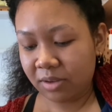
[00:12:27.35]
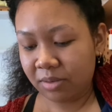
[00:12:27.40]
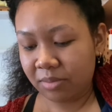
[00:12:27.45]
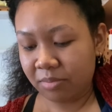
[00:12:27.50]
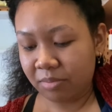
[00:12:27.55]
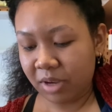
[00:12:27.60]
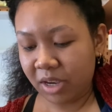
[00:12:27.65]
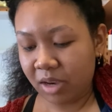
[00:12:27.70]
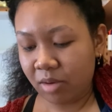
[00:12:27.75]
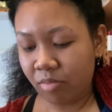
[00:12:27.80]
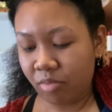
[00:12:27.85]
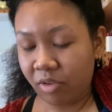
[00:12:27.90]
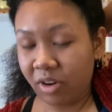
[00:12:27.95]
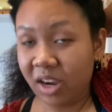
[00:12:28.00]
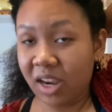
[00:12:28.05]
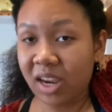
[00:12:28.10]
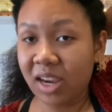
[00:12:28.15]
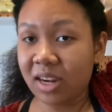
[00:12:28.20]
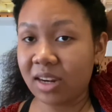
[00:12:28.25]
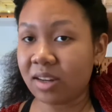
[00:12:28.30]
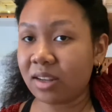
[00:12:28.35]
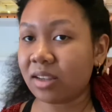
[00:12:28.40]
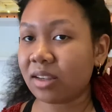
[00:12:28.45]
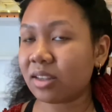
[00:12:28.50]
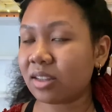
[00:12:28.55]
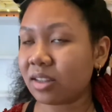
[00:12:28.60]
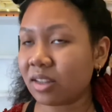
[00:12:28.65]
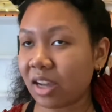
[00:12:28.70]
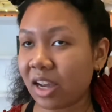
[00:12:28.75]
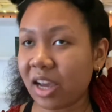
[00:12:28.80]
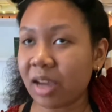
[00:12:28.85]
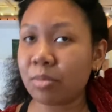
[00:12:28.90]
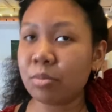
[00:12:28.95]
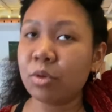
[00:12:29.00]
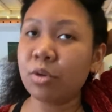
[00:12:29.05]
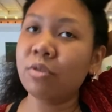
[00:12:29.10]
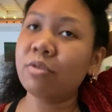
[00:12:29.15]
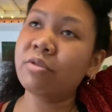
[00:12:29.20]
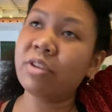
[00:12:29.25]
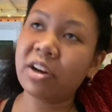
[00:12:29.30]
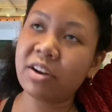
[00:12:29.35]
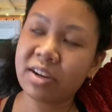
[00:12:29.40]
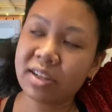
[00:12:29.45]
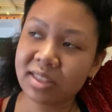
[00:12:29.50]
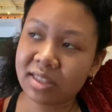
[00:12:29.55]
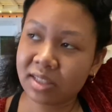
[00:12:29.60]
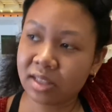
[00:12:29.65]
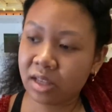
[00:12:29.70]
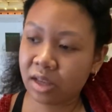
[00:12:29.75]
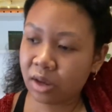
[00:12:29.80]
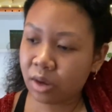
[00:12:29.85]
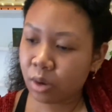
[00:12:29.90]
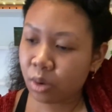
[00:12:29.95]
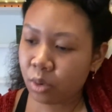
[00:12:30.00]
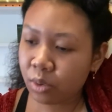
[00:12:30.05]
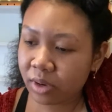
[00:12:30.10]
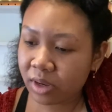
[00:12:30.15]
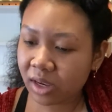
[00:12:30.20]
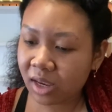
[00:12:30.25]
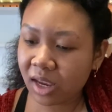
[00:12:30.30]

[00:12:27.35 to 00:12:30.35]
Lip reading: my brain, I move very slow,